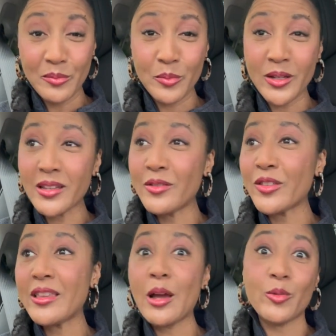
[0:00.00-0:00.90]
but even
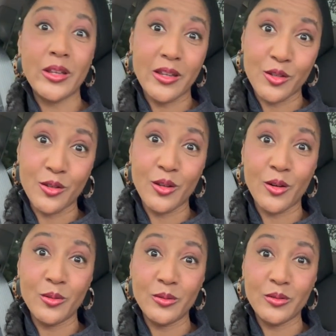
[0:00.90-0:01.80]
that we need to
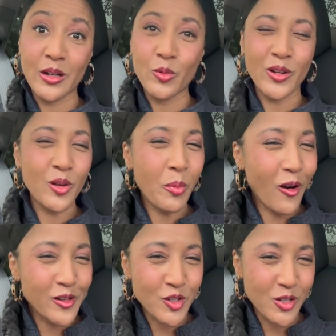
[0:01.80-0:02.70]
know. Right? What are your
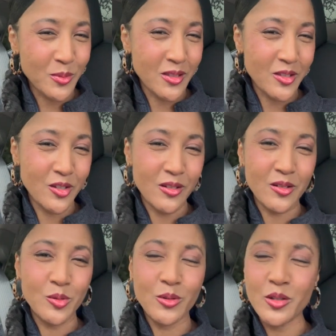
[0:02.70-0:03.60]
partnerships this year?
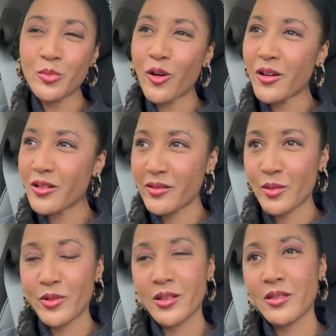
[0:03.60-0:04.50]
Who are you partnering
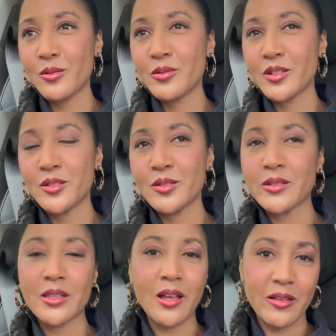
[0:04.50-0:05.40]
with? Who are you
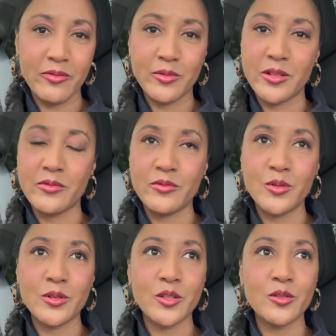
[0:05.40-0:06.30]
doing life with?
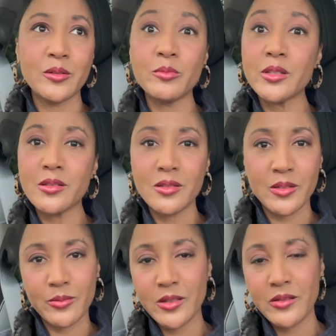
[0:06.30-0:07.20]
Who are you in
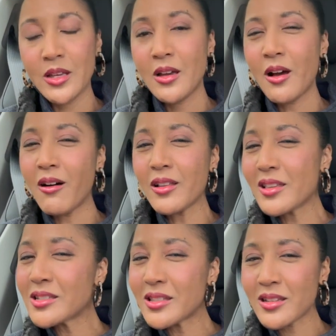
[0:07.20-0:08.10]
business with? All of
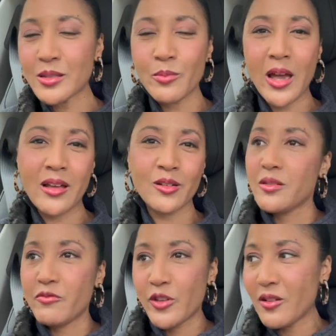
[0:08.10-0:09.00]
these things matter.
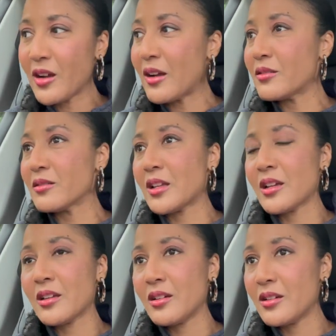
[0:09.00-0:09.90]
Figure out,
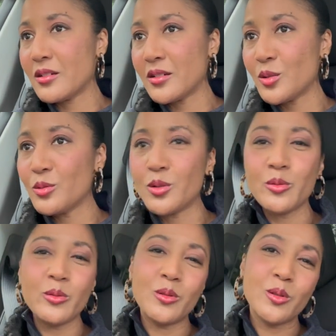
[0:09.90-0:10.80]
like,
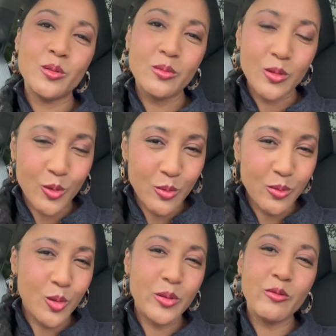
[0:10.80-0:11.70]
who
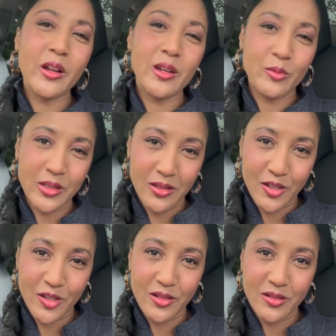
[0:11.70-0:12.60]
are we running with
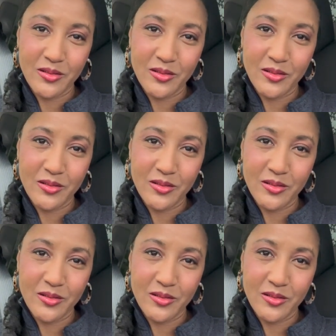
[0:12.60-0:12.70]
this year?